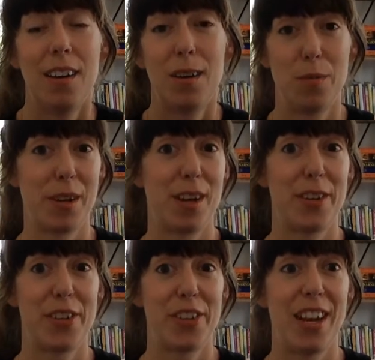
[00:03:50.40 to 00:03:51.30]
oh my
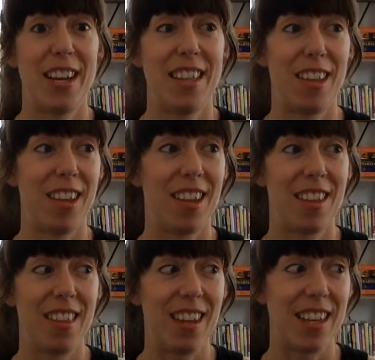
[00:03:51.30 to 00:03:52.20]
gosh, I
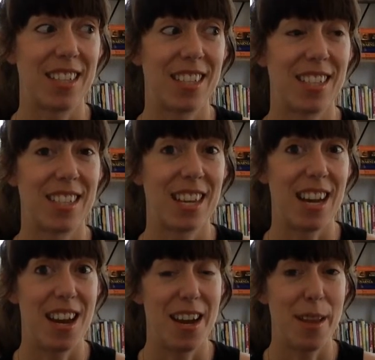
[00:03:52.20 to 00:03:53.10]
think I
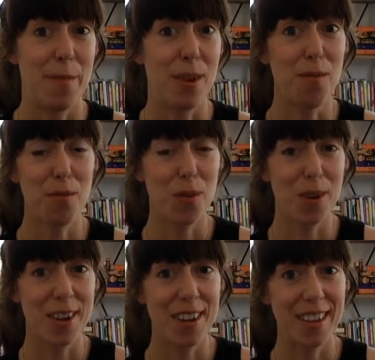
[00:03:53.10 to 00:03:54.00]
am in
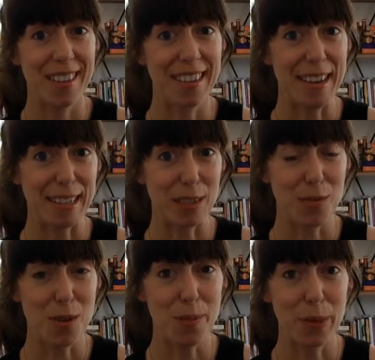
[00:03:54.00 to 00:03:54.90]
for it the next
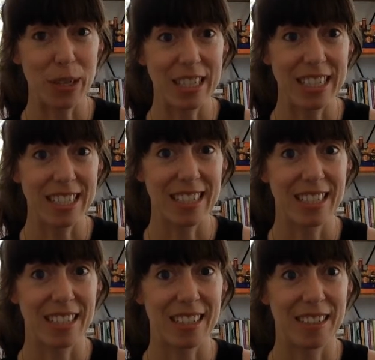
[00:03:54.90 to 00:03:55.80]
few months.